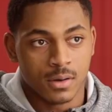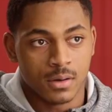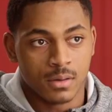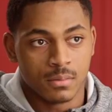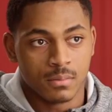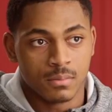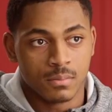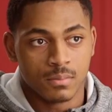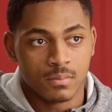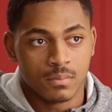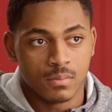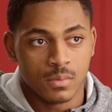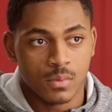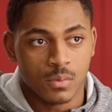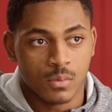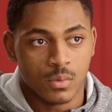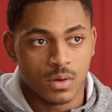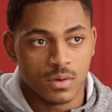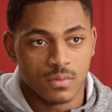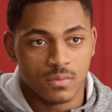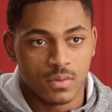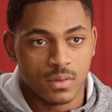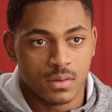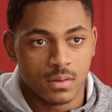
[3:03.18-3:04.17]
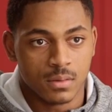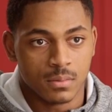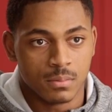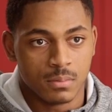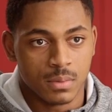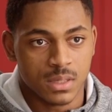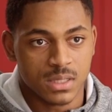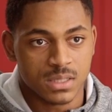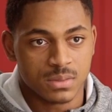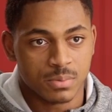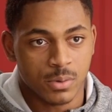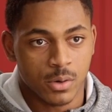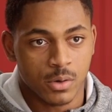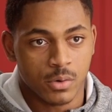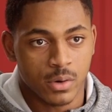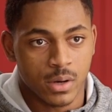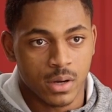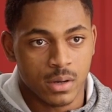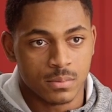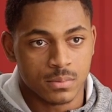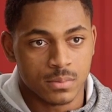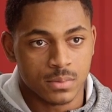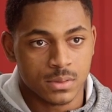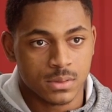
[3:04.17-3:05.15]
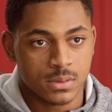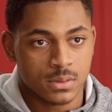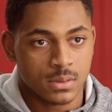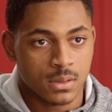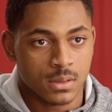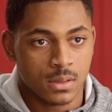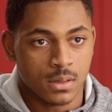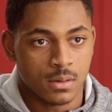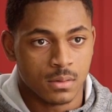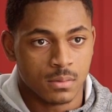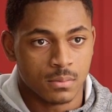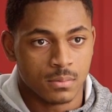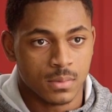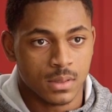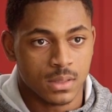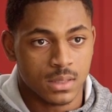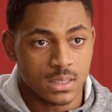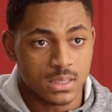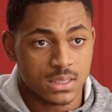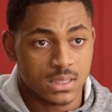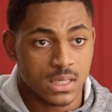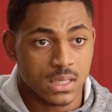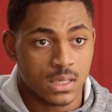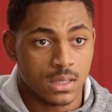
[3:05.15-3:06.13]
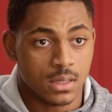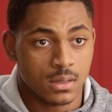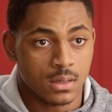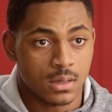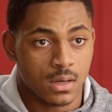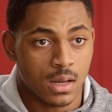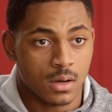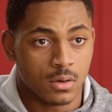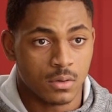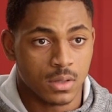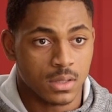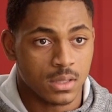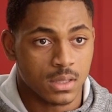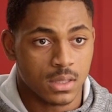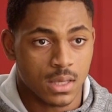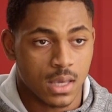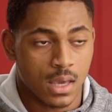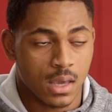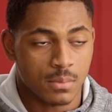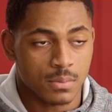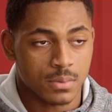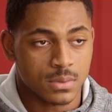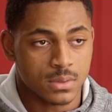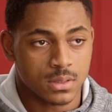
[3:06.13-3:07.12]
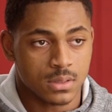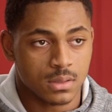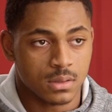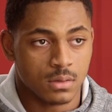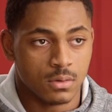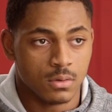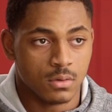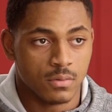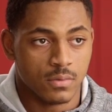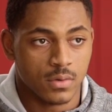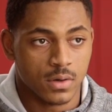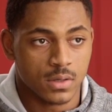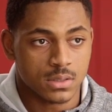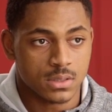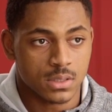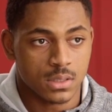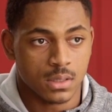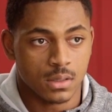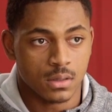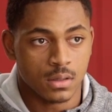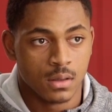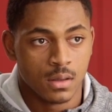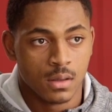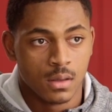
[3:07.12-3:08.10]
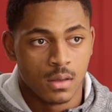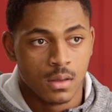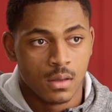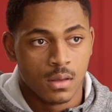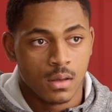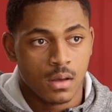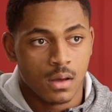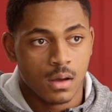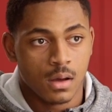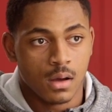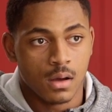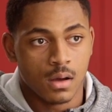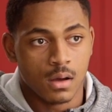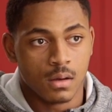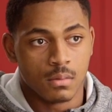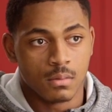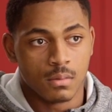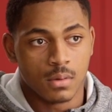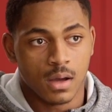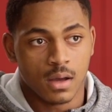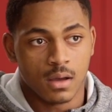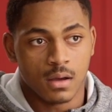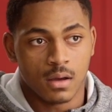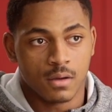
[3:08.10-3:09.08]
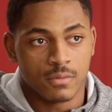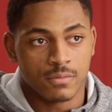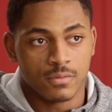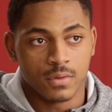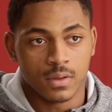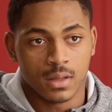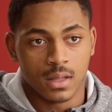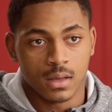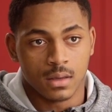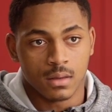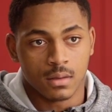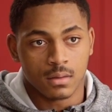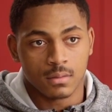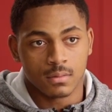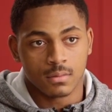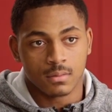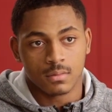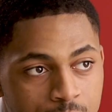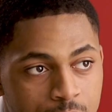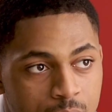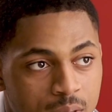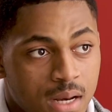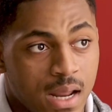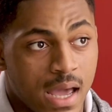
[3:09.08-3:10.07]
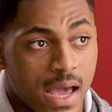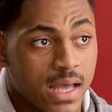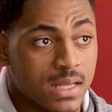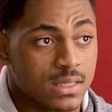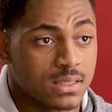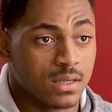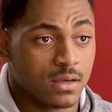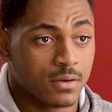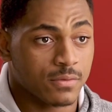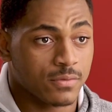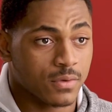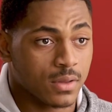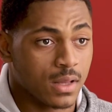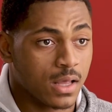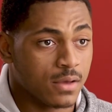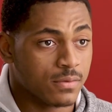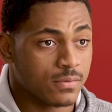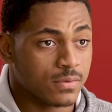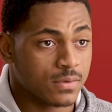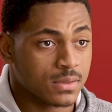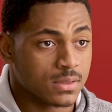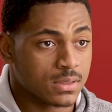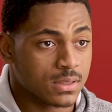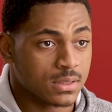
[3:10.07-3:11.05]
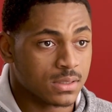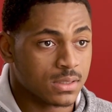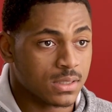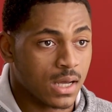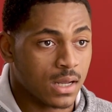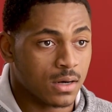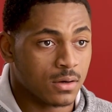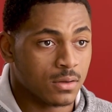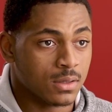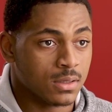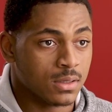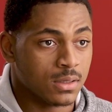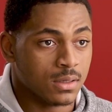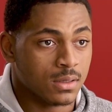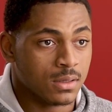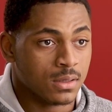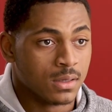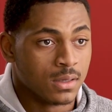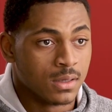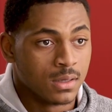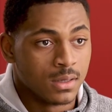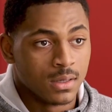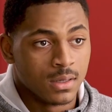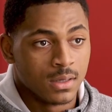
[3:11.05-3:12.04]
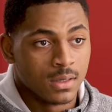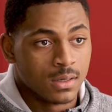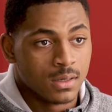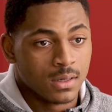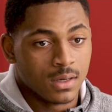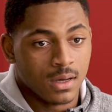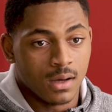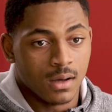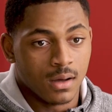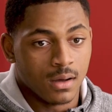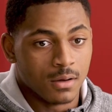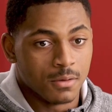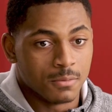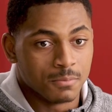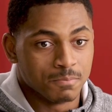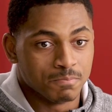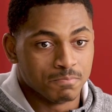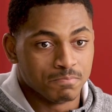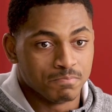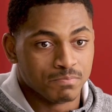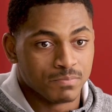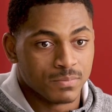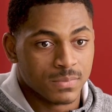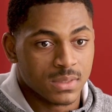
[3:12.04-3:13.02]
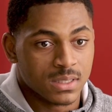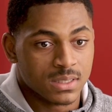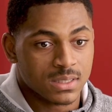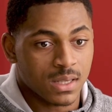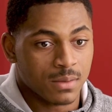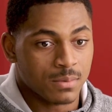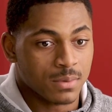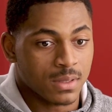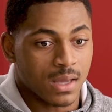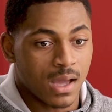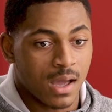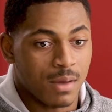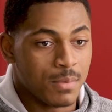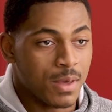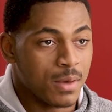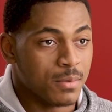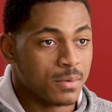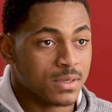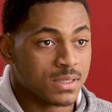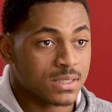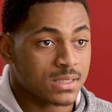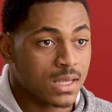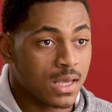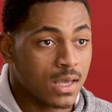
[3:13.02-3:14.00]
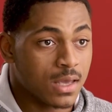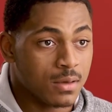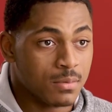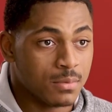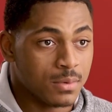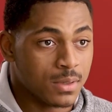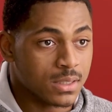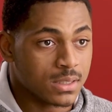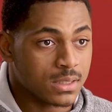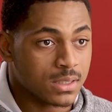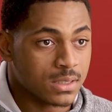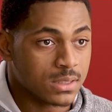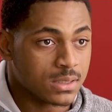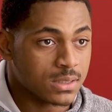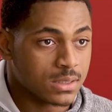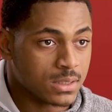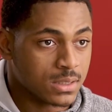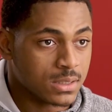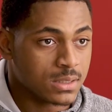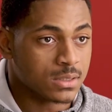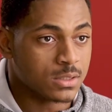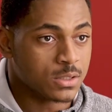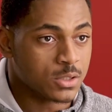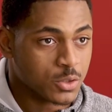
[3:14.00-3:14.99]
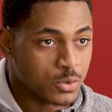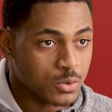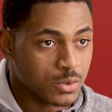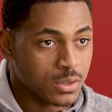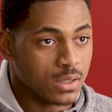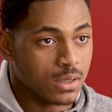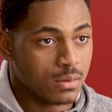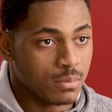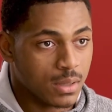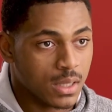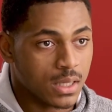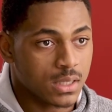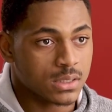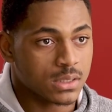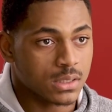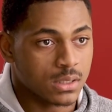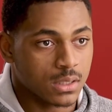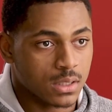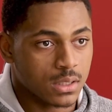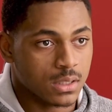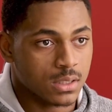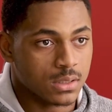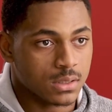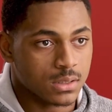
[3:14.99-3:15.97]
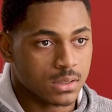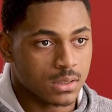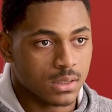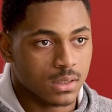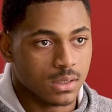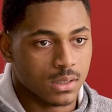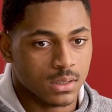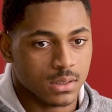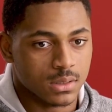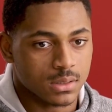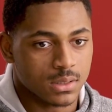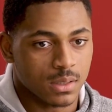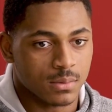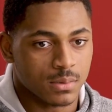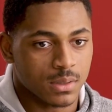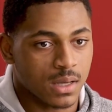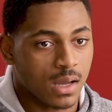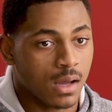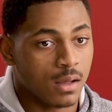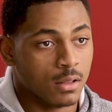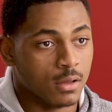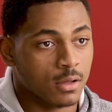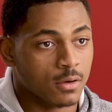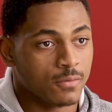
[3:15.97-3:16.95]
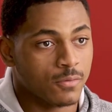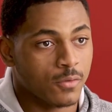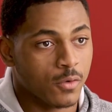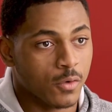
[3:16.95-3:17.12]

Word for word: um, one of the biggest programs um, in the city, and not only the campus and the university, um, I, I feel like being an Aztec for Life is, is not only um, something I'm able to say, but it's, it's, it's truly a blessing, and it's uh, something I look